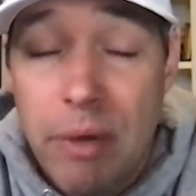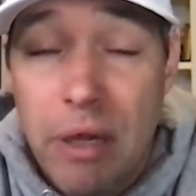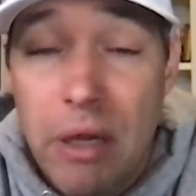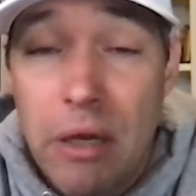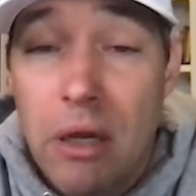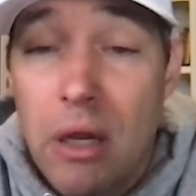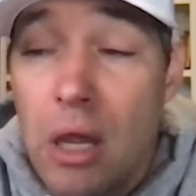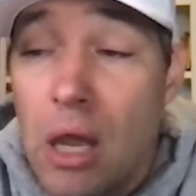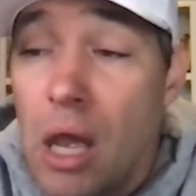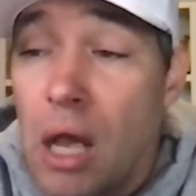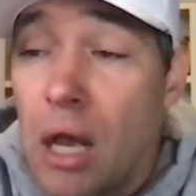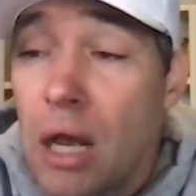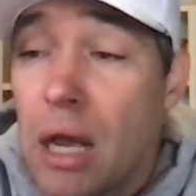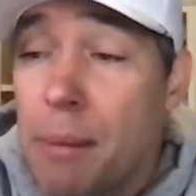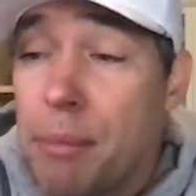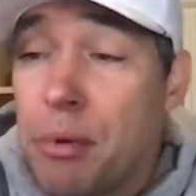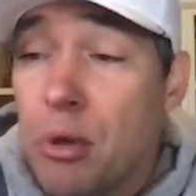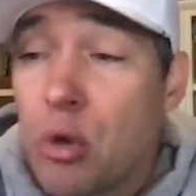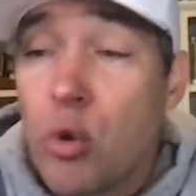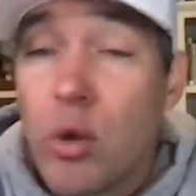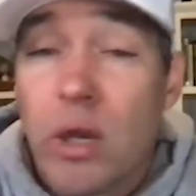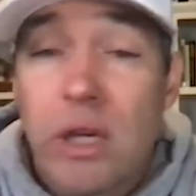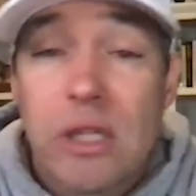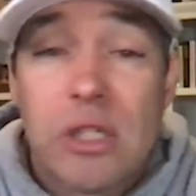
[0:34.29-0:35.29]
But a
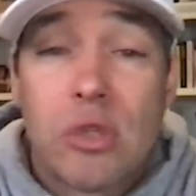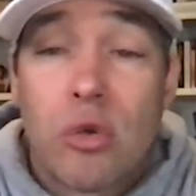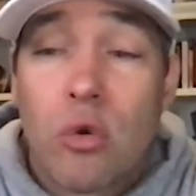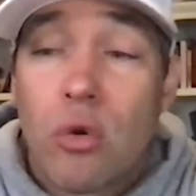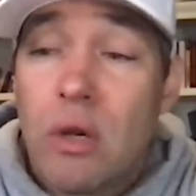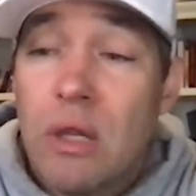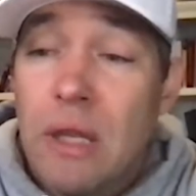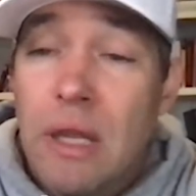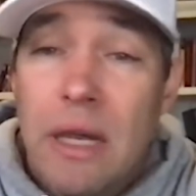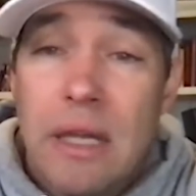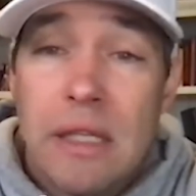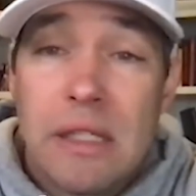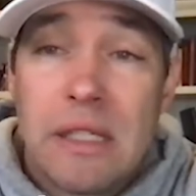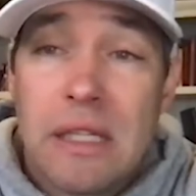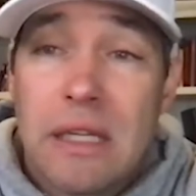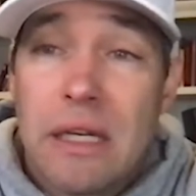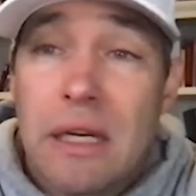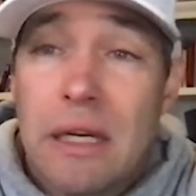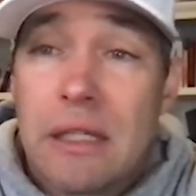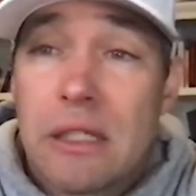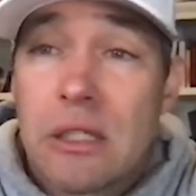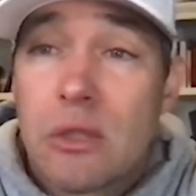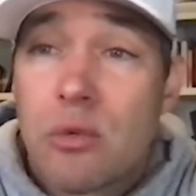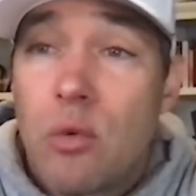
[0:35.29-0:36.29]
couple quick storylines
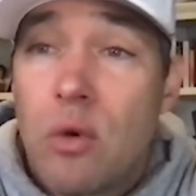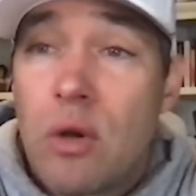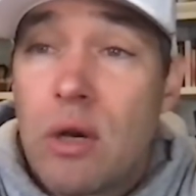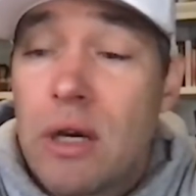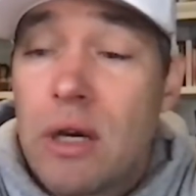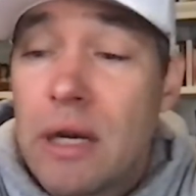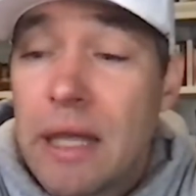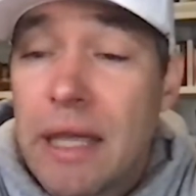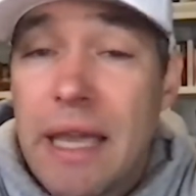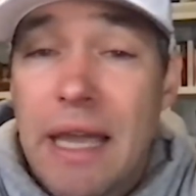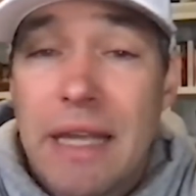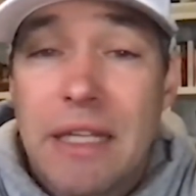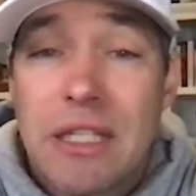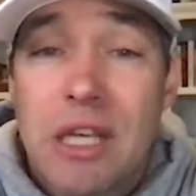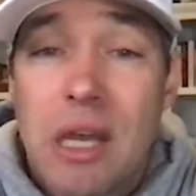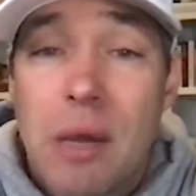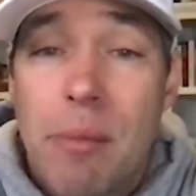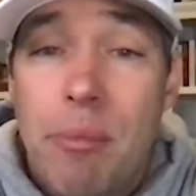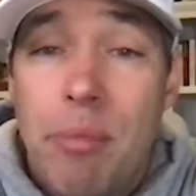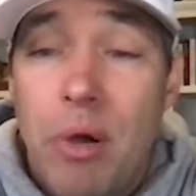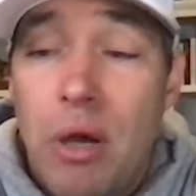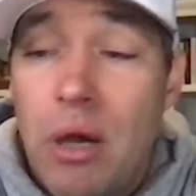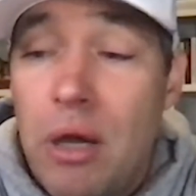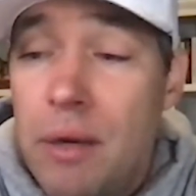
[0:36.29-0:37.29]
that I just wanted to catch
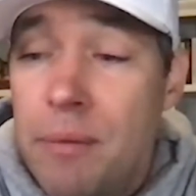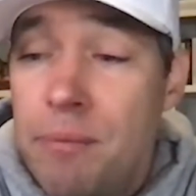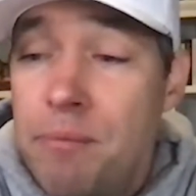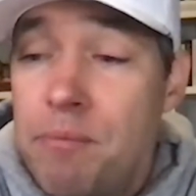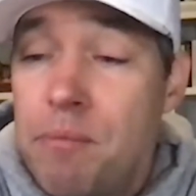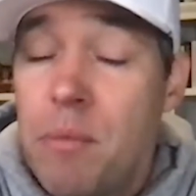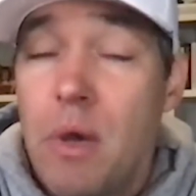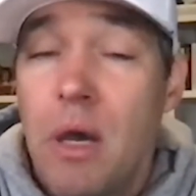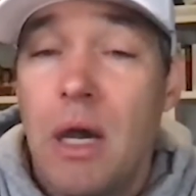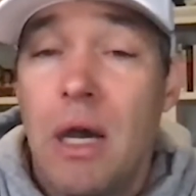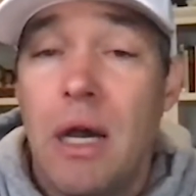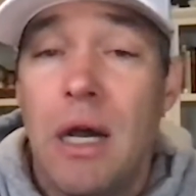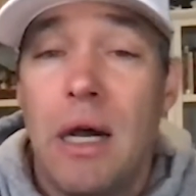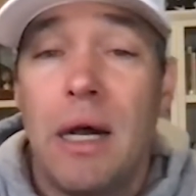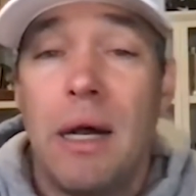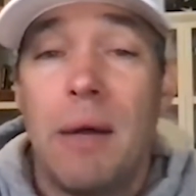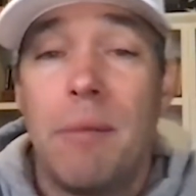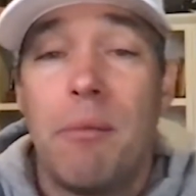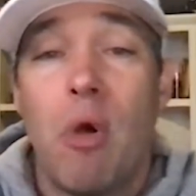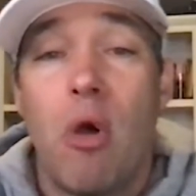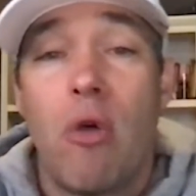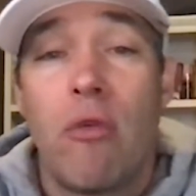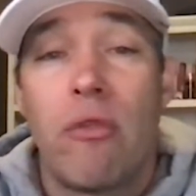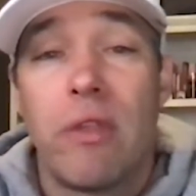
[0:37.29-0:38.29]
up on
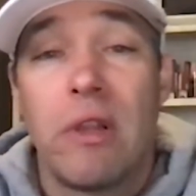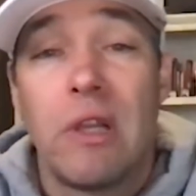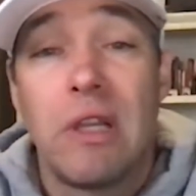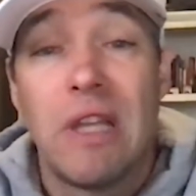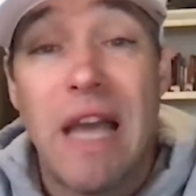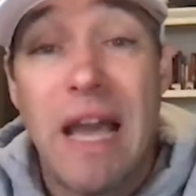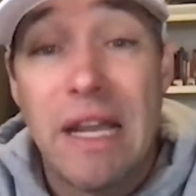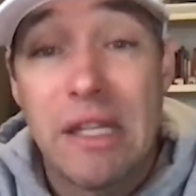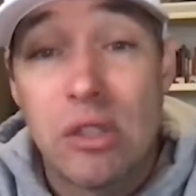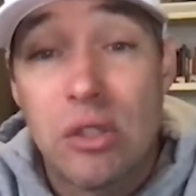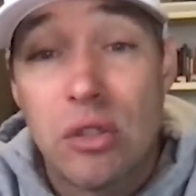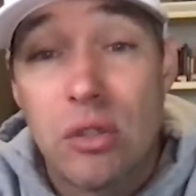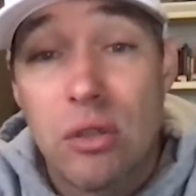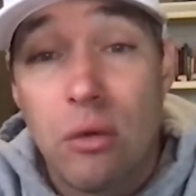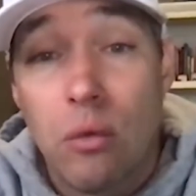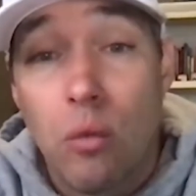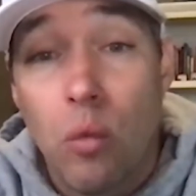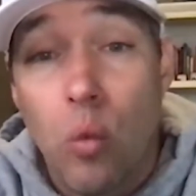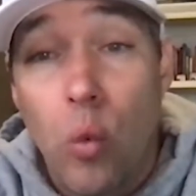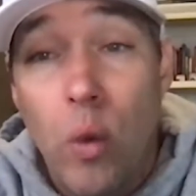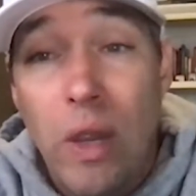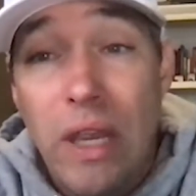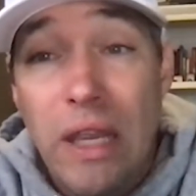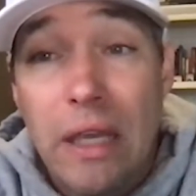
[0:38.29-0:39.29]
over the last
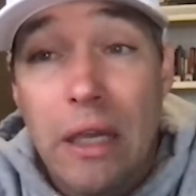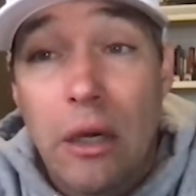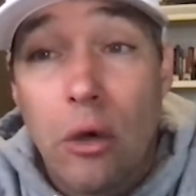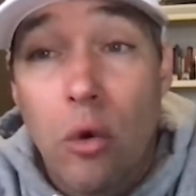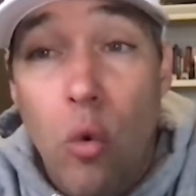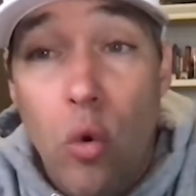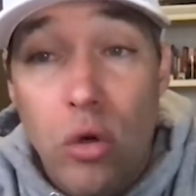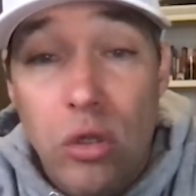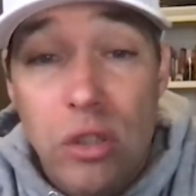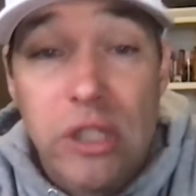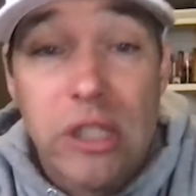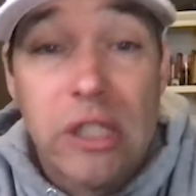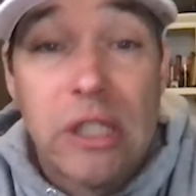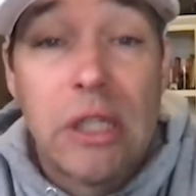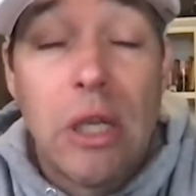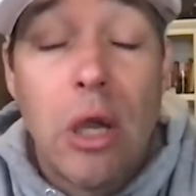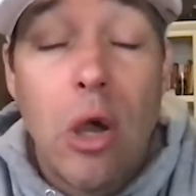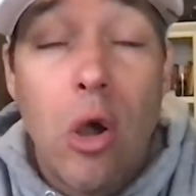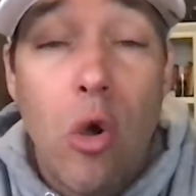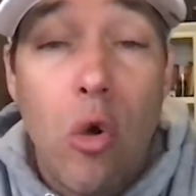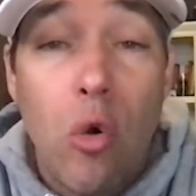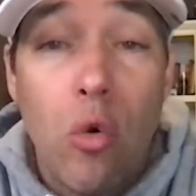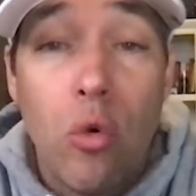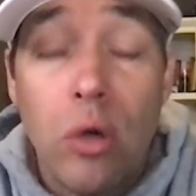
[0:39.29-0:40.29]
week or
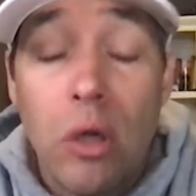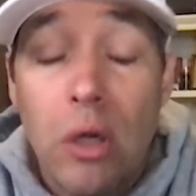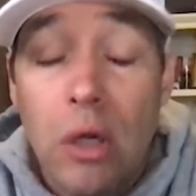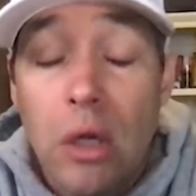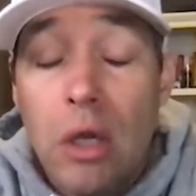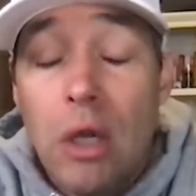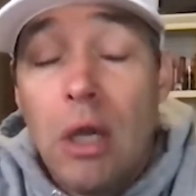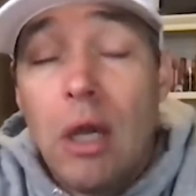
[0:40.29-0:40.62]
so.